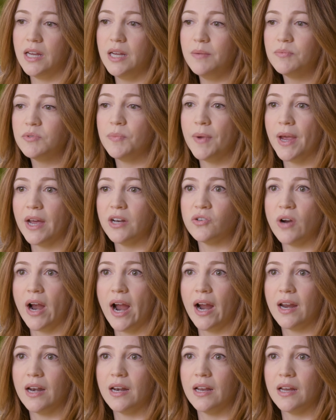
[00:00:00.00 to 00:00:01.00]
Keeps me on
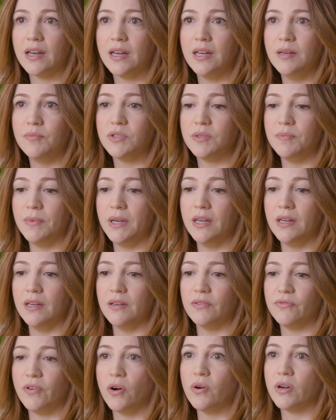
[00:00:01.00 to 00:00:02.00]
track and it keeps me
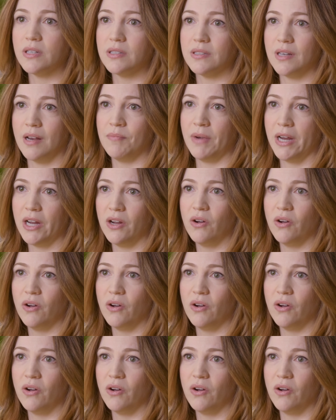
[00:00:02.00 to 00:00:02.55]
focused on my